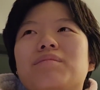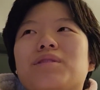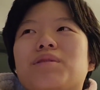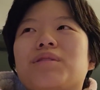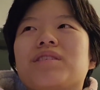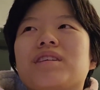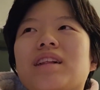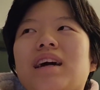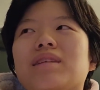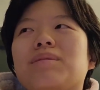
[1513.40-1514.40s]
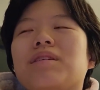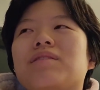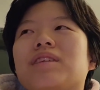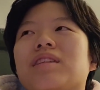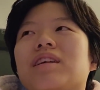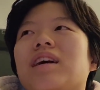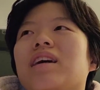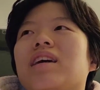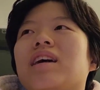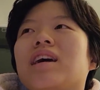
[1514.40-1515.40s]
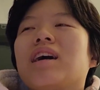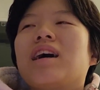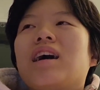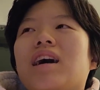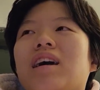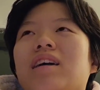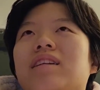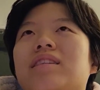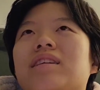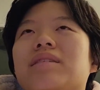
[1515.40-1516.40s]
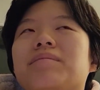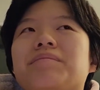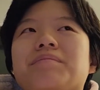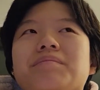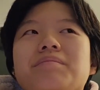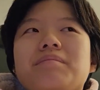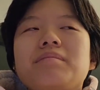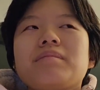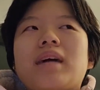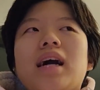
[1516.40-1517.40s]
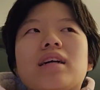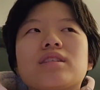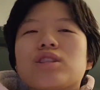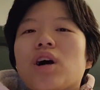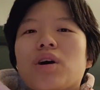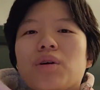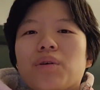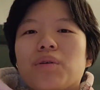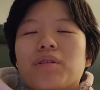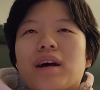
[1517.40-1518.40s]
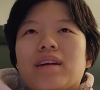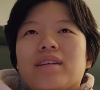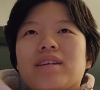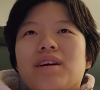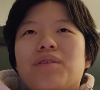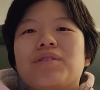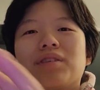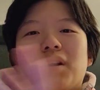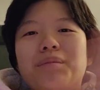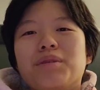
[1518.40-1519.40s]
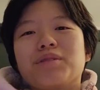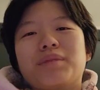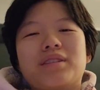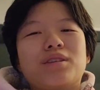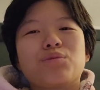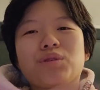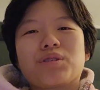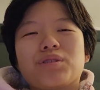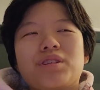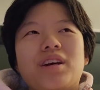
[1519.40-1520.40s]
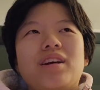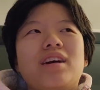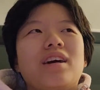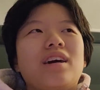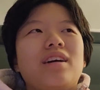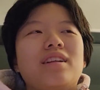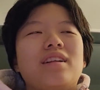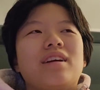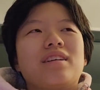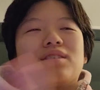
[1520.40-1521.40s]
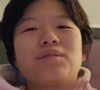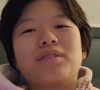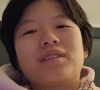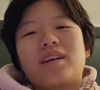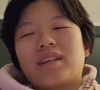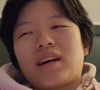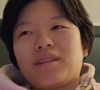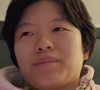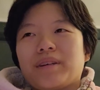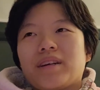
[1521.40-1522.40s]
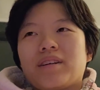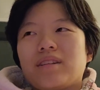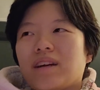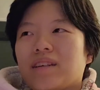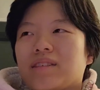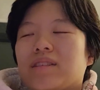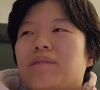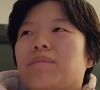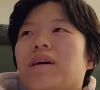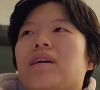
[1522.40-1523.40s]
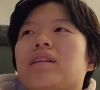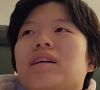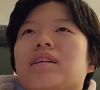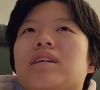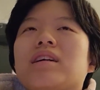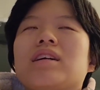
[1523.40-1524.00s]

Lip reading: towards the last bit of Sunday, and so like overall most of my sales were crochet, and then like towards the end I had to bring out like my like